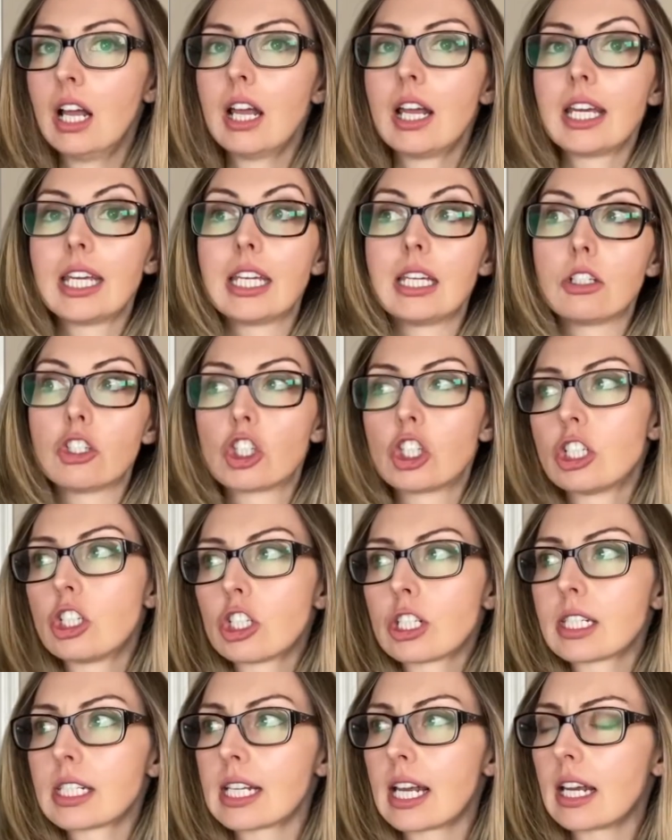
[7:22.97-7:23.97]
She
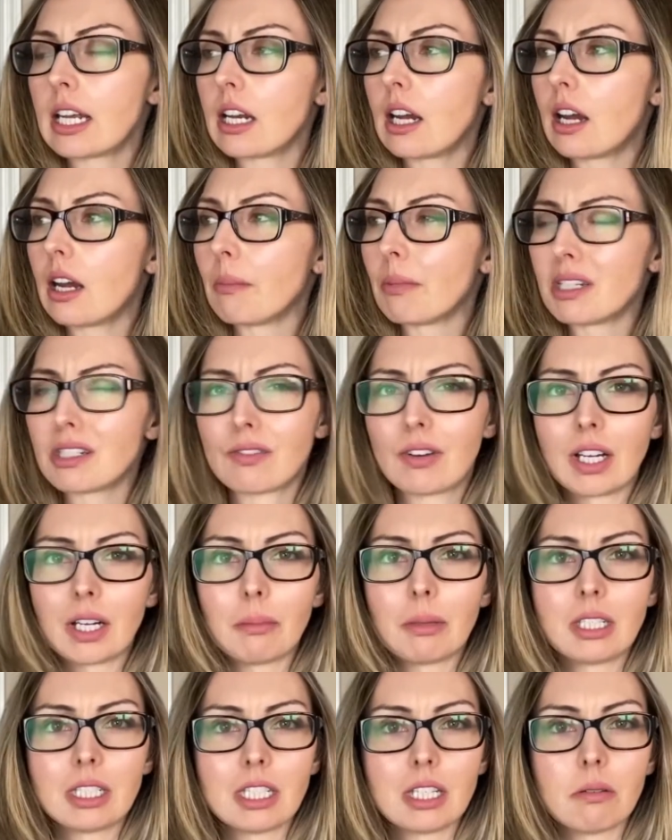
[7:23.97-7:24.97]
just said his
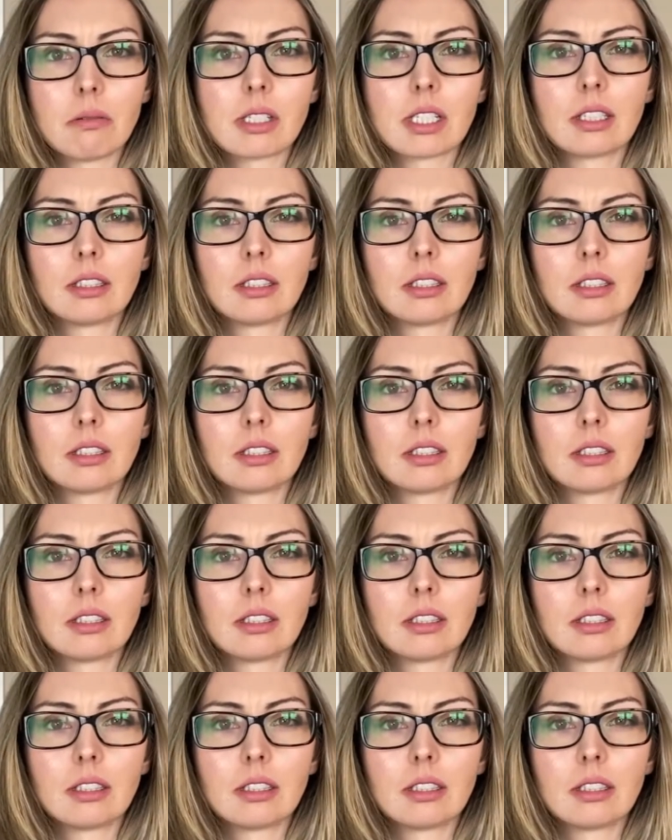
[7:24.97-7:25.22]
vitamin D was a